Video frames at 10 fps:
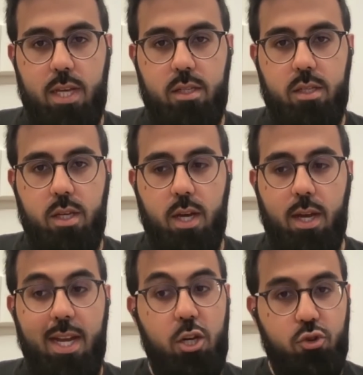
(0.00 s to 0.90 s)
There's
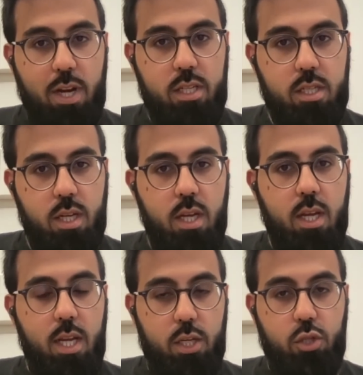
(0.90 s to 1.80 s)
uh, interest
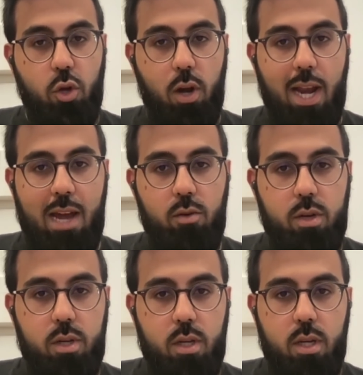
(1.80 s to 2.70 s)
is not allowed.